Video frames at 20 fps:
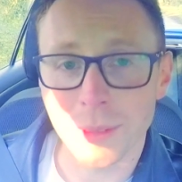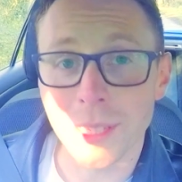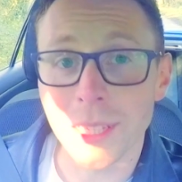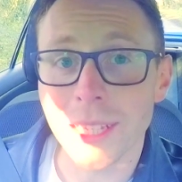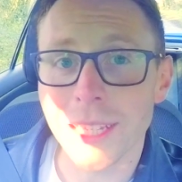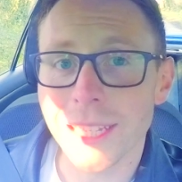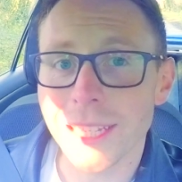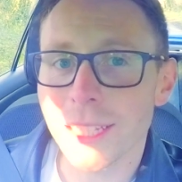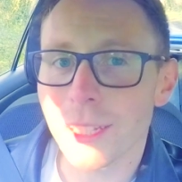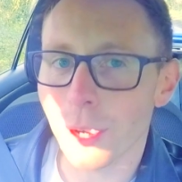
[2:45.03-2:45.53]
The
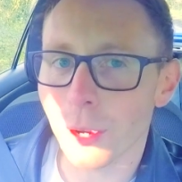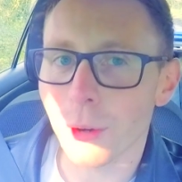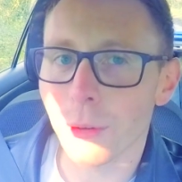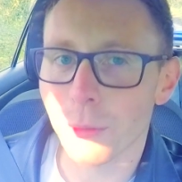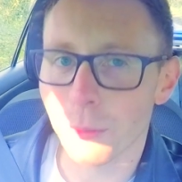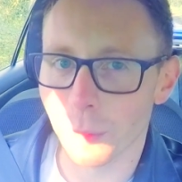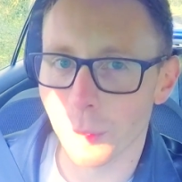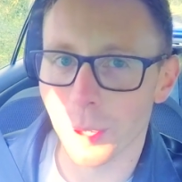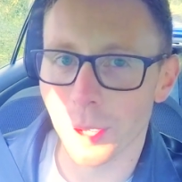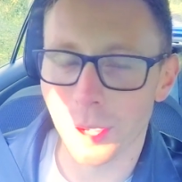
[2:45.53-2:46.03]

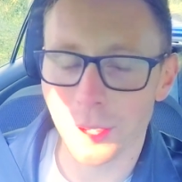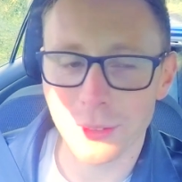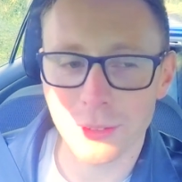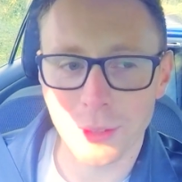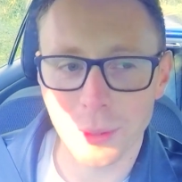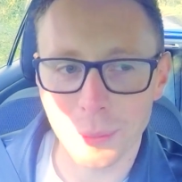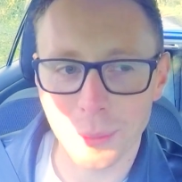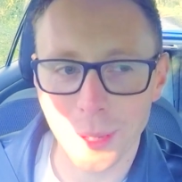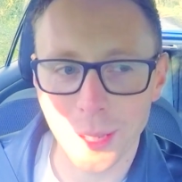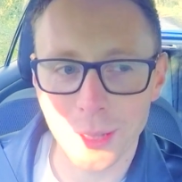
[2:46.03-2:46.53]
E-Golf works
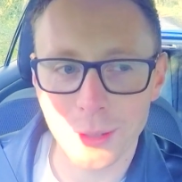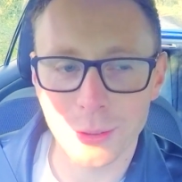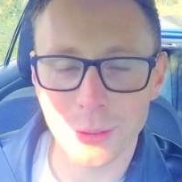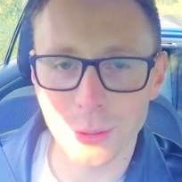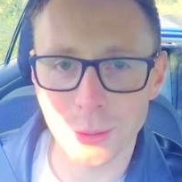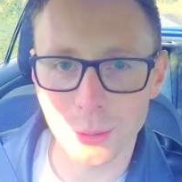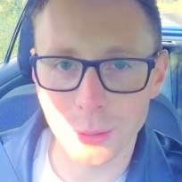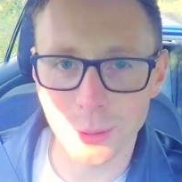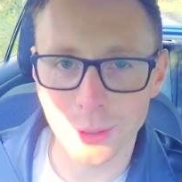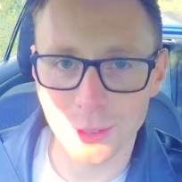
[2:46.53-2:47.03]
compared
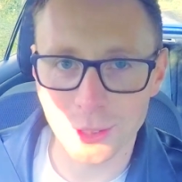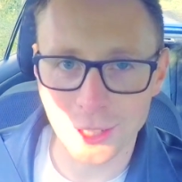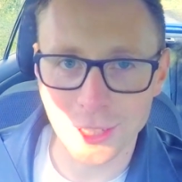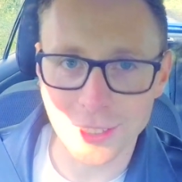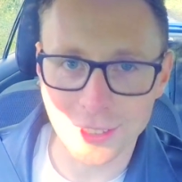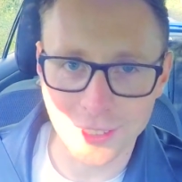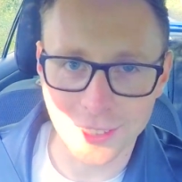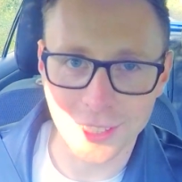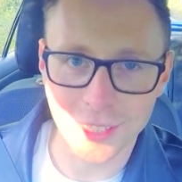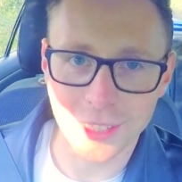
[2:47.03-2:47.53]
to the
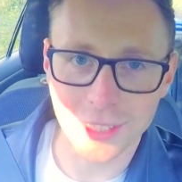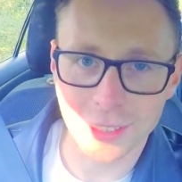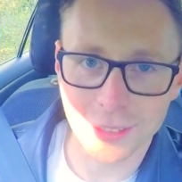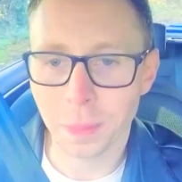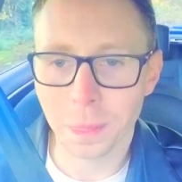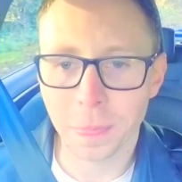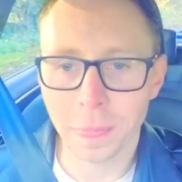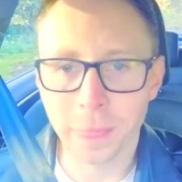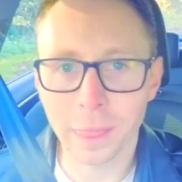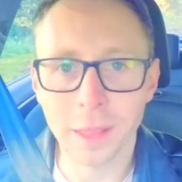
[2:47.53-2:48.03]
GTE.
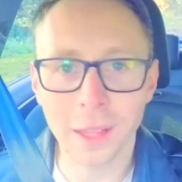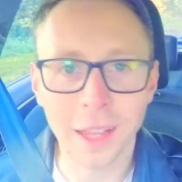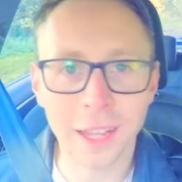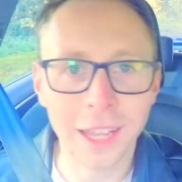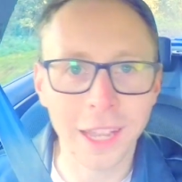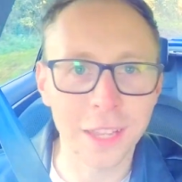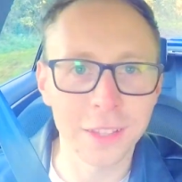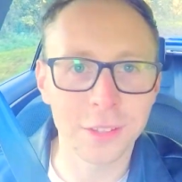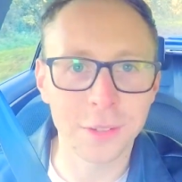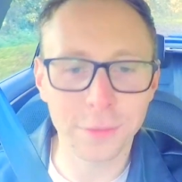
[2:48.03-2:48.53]

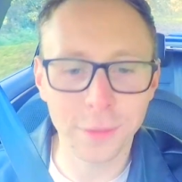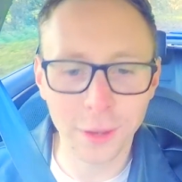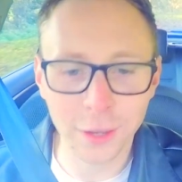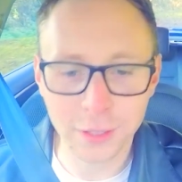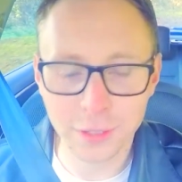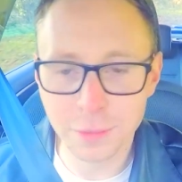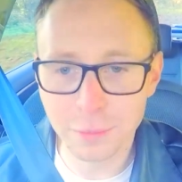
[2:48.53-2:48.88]
Okay, so first